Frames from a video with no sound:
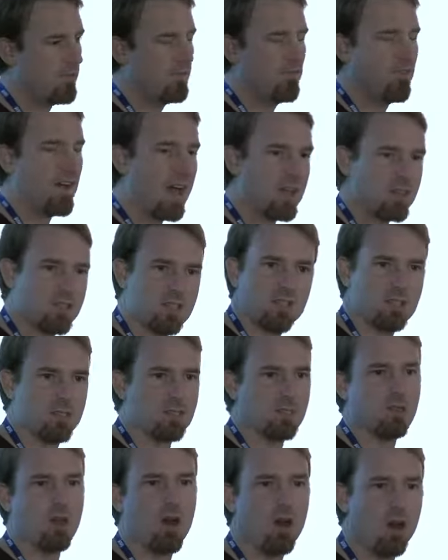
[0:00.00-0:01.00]

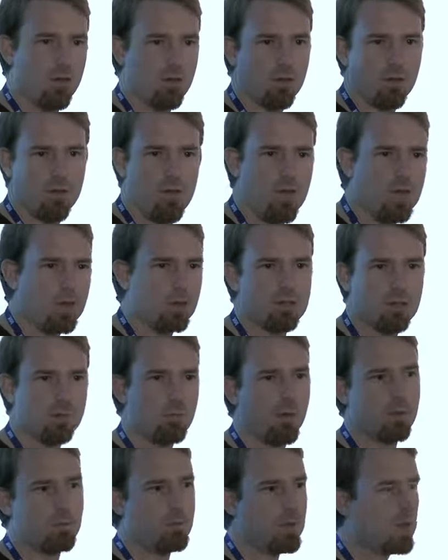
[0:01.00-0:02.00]
facets and other things that
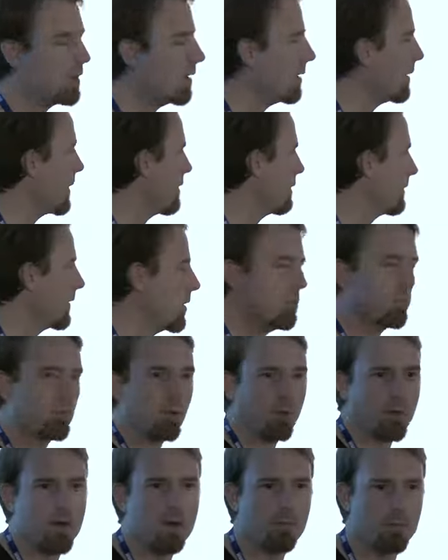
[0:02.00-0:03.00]
might be in an FQ
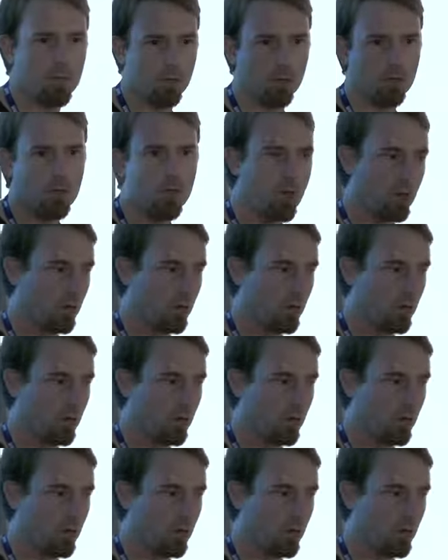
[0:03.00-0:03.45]
parameter,